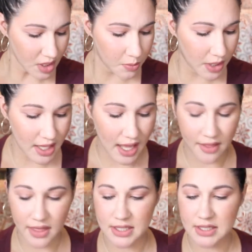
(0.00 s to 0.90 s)
But yeah,
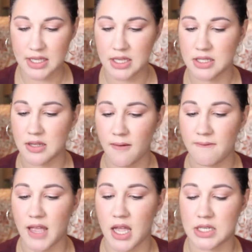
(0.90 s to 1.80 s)
this is
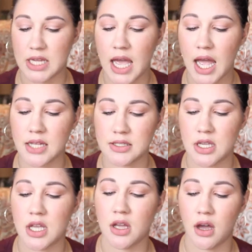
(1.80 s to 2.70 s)

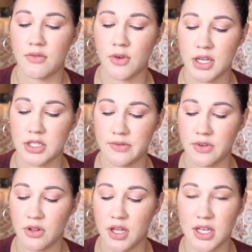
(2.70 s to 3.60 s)
fantastic coverage. If
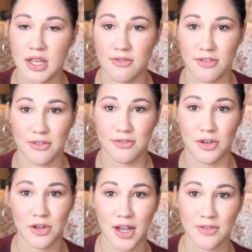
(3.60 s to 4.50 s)
you're looking for
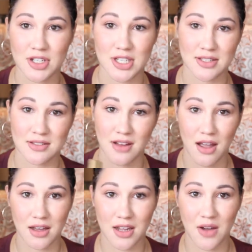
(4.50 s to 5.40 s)
full coverage that's
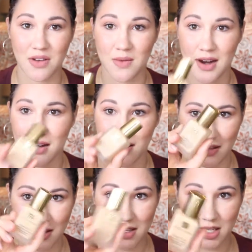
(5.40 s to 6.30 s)
not going to go anywhere,
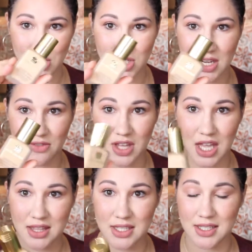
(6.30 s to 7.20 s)
you should definitely
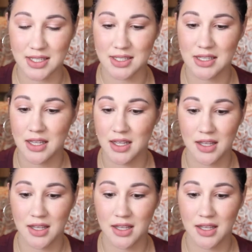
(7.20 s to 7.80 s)
get this.